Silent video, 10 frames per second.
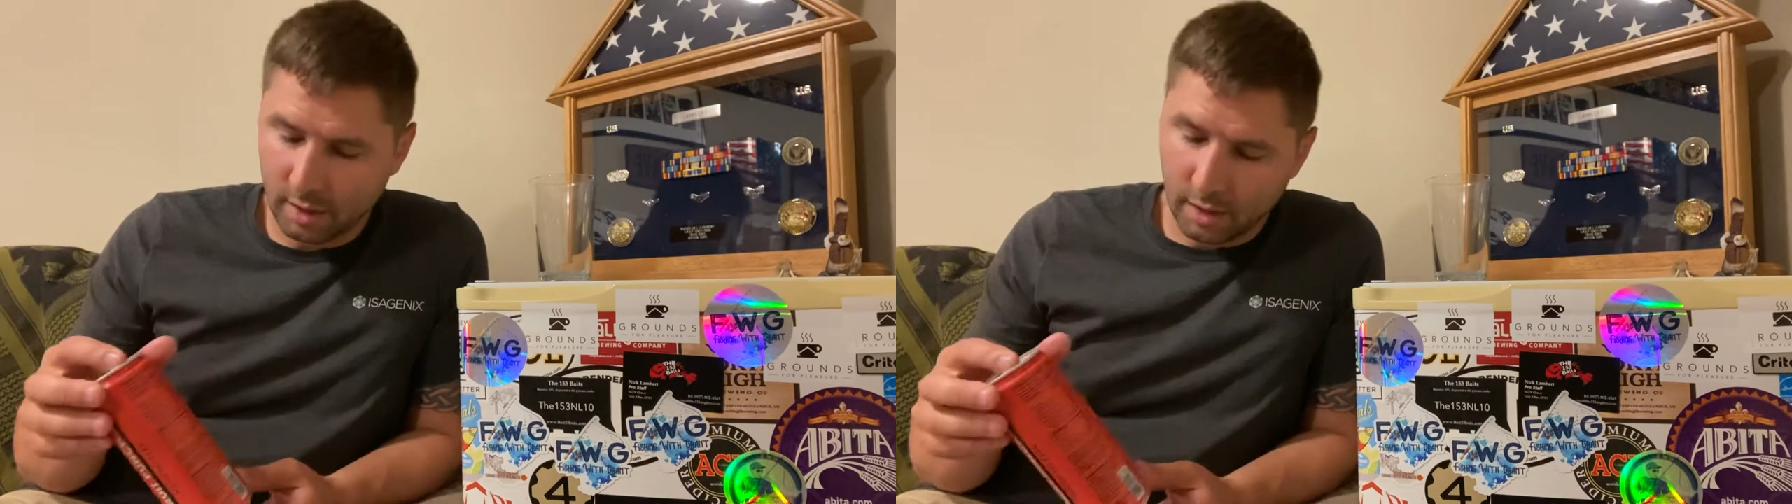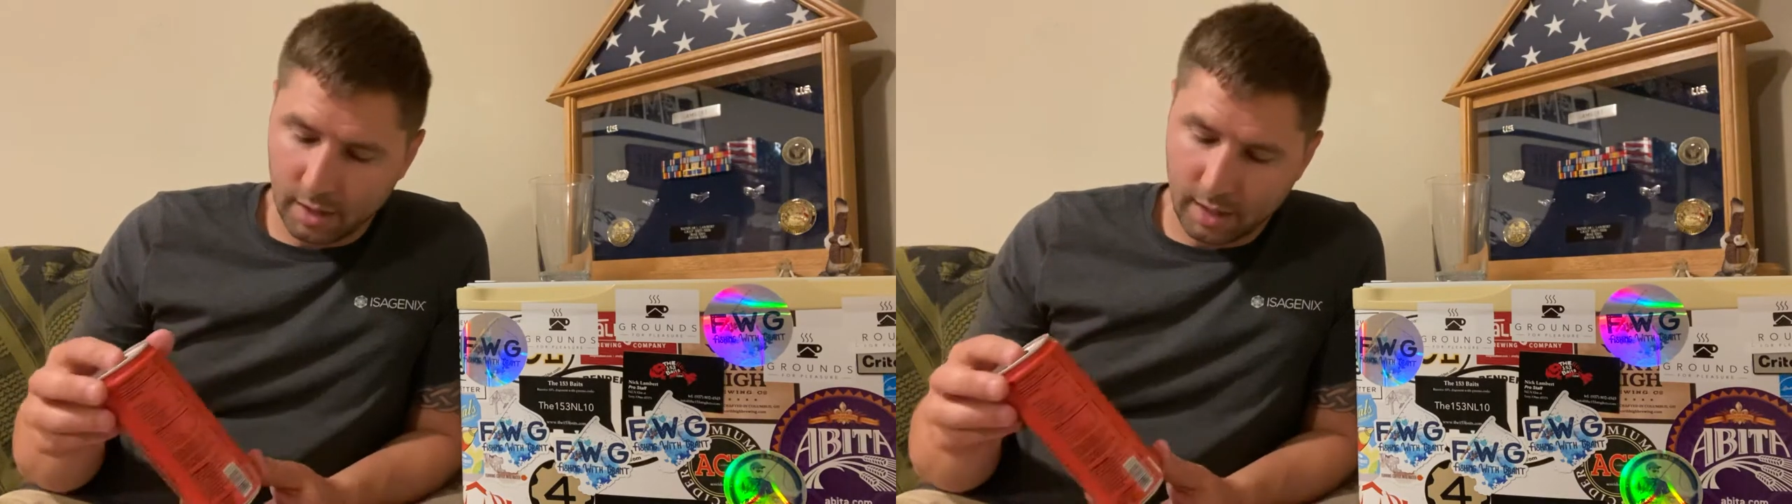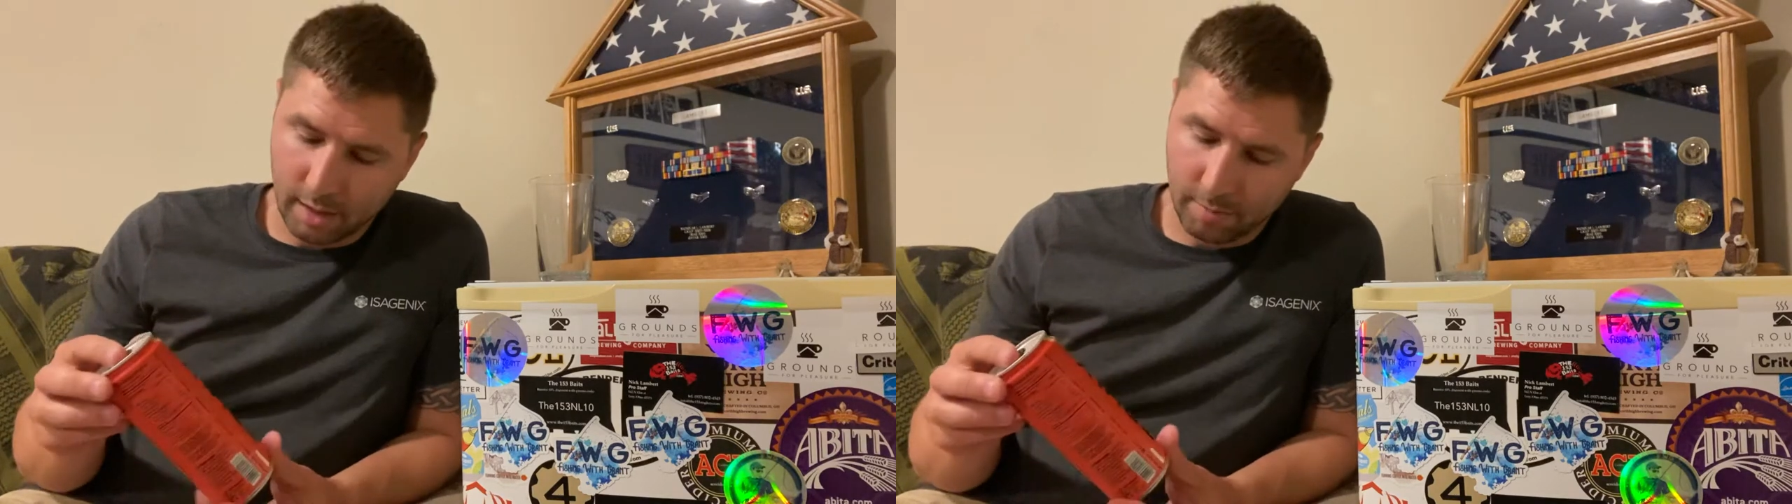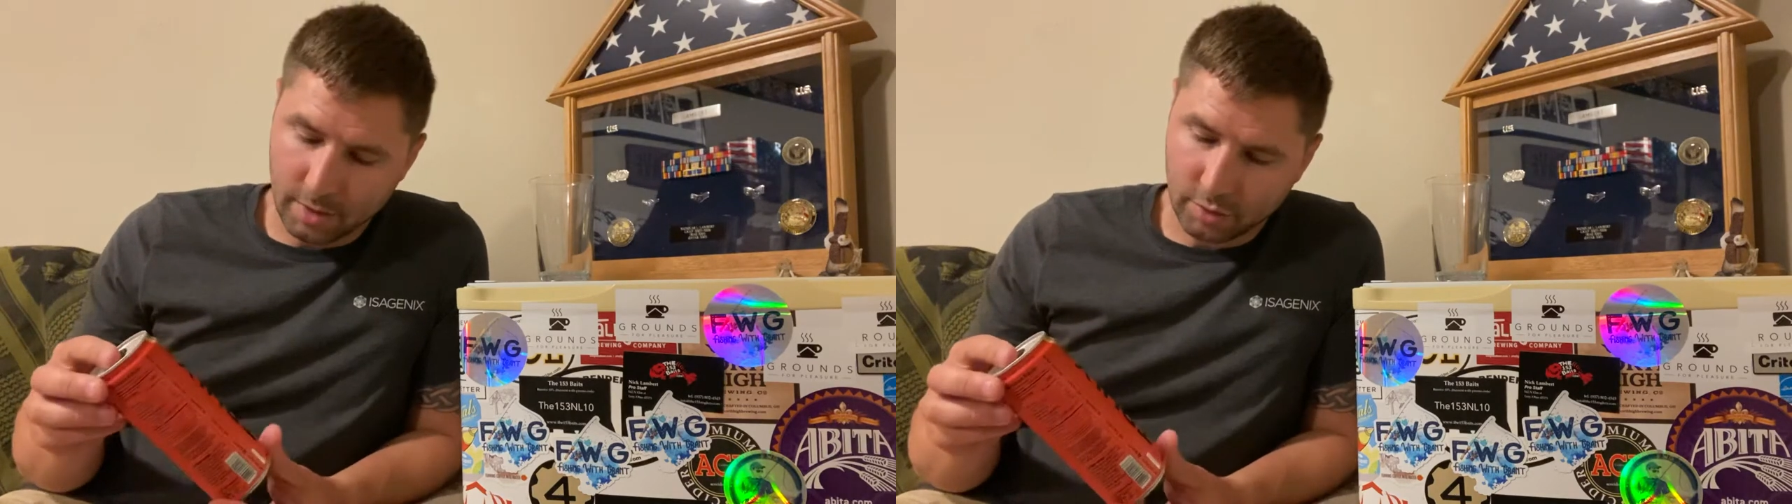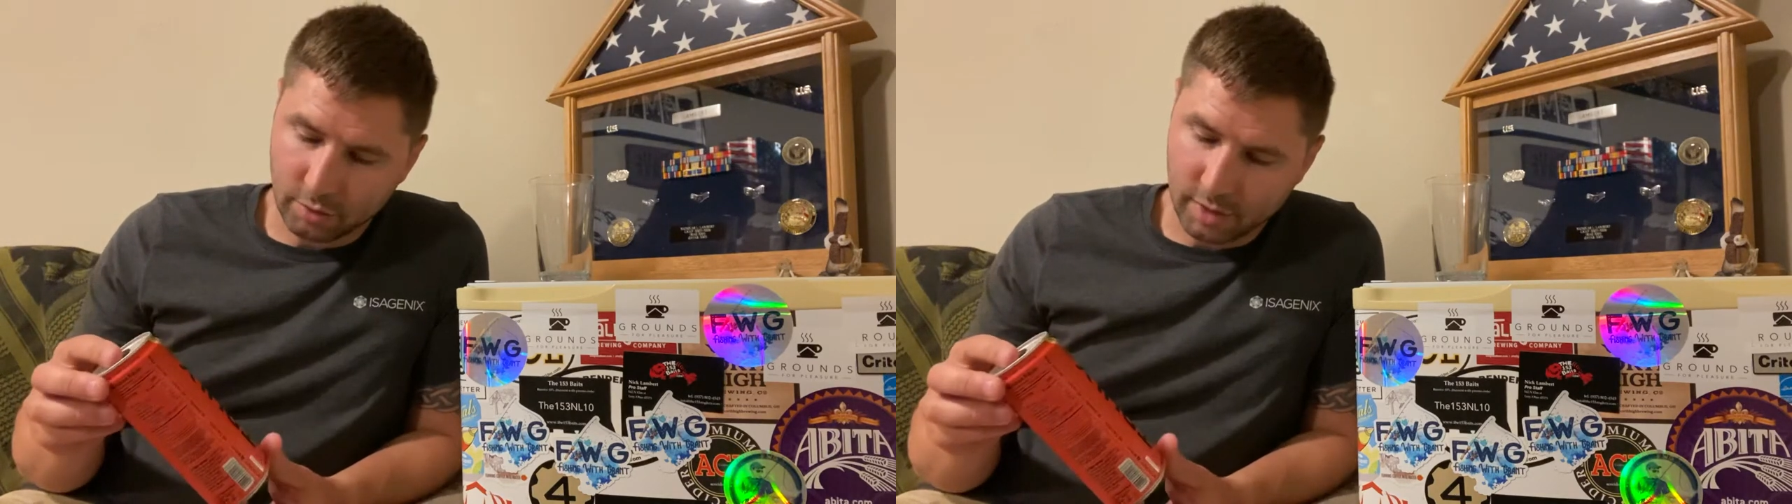
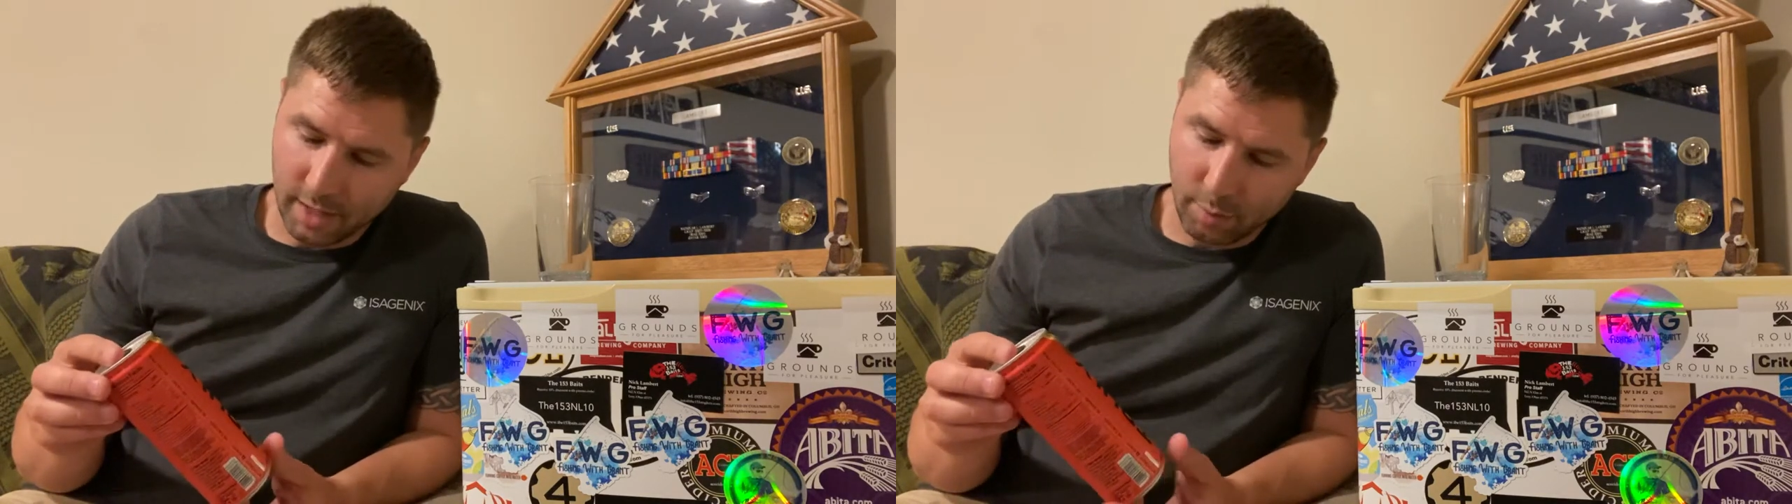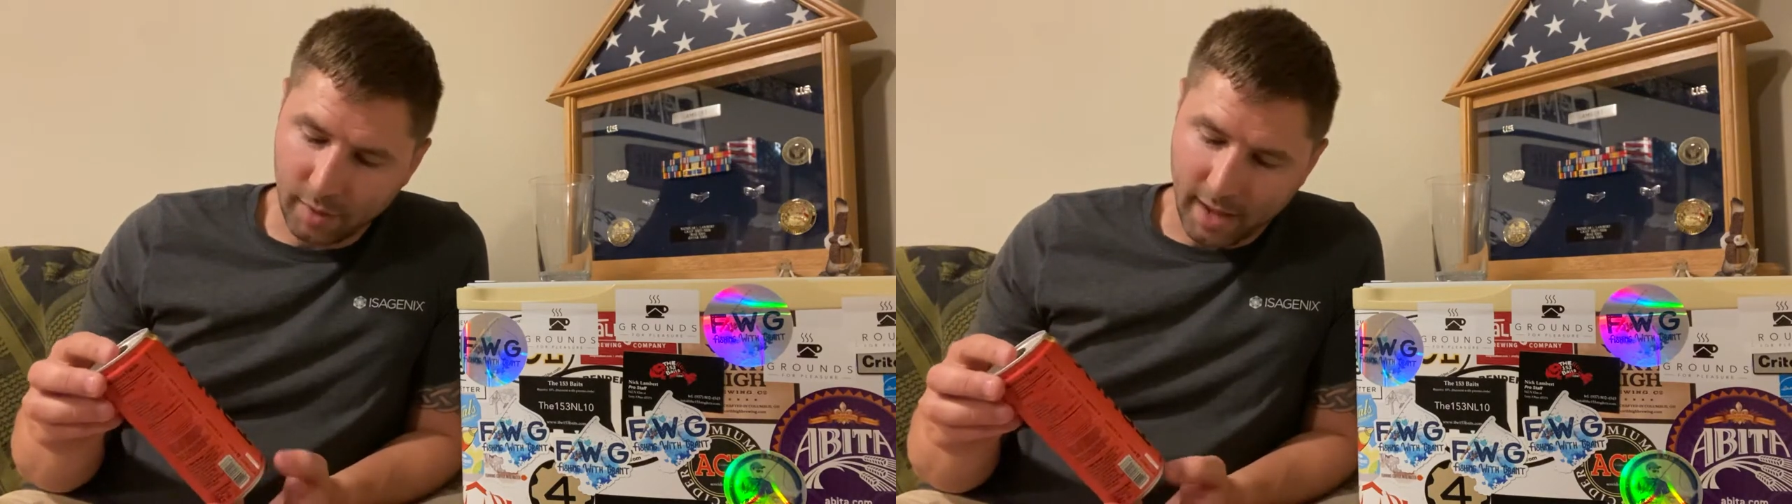So today we